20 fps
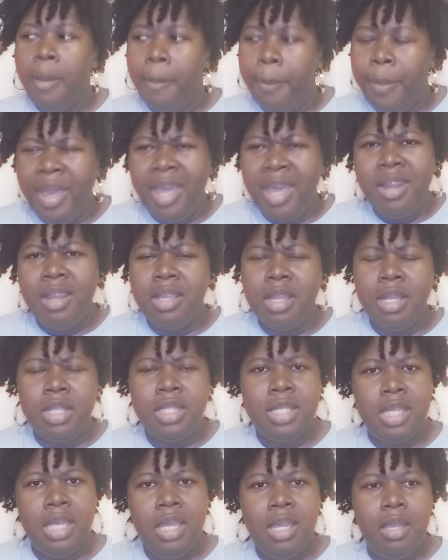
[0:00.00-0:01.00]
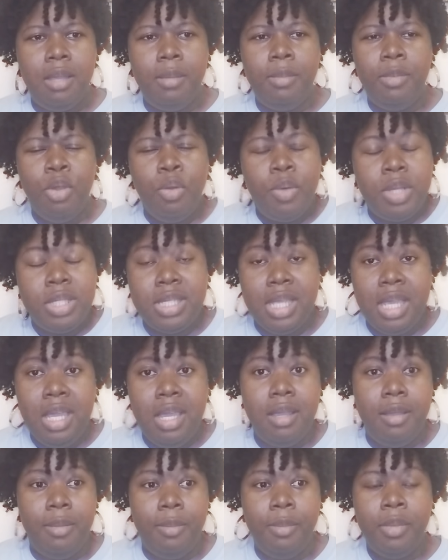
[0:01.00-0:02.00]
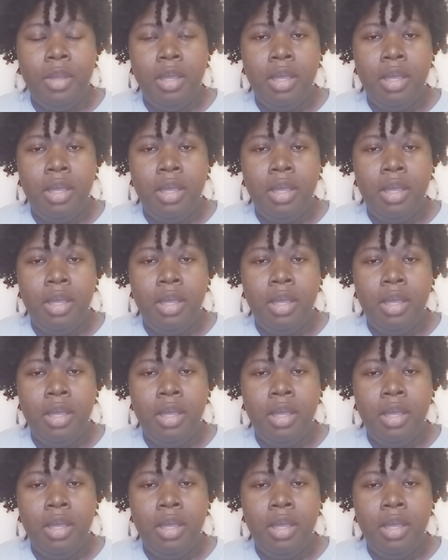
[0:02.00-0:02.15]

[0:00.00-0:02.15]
Better your team. You're a team.